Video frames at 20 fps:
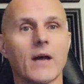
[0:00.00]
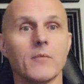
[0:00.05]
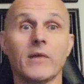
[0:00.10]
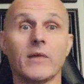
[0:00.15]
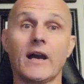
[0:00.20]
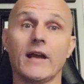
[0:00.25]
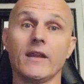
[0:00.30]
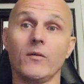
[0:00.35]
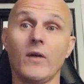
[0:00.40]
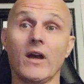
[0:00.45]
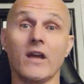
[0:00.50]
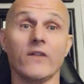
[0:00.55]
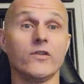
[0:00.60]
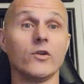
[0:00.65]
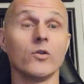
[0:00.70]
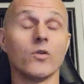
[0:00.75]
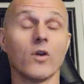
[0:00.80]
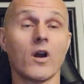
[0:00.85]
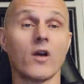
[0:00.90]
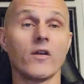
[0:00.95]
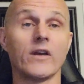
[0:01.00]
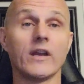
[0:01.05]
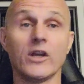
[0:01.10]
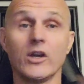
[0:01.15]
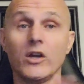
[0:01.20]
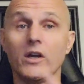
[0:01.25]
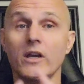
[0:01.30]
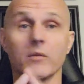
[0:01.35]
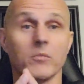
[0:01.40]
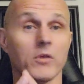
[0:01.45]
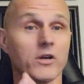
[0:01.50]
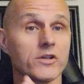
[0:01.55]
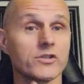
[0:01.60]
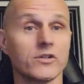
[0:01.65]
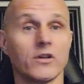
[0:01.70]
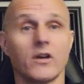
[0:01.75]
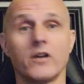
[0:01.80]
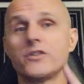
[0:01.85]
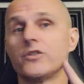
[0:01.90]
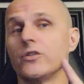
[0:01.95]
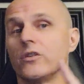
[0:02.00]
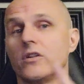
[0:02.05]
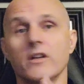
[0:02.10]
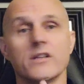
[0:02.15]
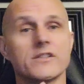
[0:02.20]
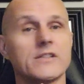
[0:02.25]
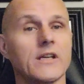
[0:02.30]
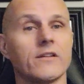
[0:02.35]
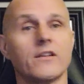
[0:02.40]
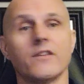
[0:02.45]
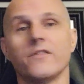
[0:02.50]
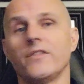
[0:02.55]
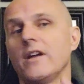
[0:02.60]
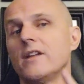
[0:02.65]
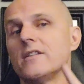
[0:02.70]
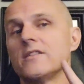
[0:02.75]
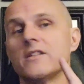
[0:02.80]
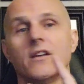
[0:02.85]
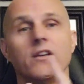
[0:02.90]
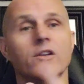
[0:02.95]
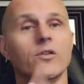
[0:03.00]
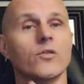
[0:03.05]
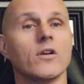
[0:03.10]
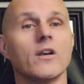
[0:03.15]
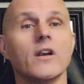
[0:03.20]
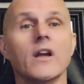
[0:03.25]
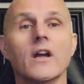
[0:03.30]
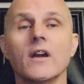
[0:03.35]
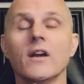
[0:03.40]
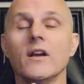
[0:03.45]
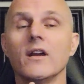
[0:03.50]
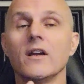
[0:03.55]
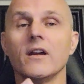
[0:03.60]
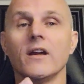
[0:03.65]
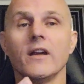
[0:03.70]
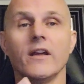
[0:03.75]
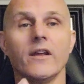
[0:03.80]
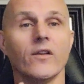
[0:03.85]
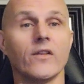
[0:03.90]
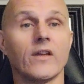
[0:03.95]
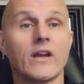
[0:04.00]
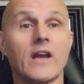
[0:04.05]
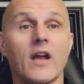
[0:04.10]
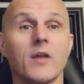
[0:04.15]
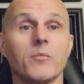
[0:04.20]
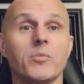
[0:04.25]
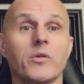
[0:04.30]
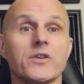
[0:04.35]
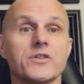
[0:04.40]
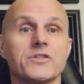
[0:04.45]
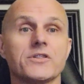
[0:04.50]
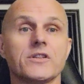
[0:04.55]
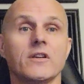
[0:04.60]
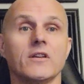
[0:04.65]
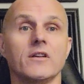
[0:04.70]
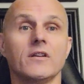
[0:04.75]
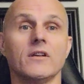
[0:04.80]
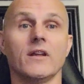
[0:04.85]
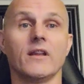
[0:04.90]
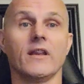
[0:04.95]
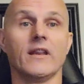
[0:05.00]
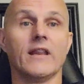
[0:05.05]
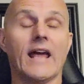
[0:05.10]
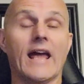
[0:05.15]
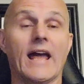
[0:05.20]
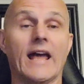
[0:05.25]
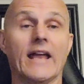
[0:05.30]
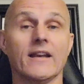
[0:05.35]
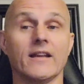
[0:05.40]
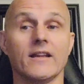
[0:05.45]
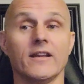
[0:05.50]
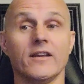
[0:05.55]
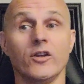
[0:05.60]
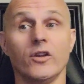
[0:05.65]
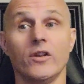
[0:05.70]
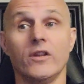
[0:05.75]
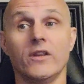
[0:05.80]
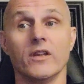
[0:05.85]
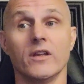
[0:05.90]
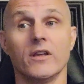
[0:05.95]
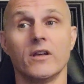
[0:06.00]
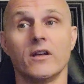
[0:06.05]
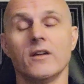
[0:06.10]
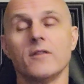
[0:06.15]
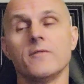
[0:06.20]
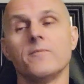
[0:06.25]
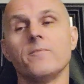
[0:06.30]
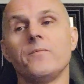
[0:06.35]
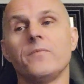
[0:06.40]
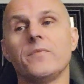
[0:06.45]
By the way, if you were already good at martial arts, you're good at self-defense, and you were, you know, the kind of person that the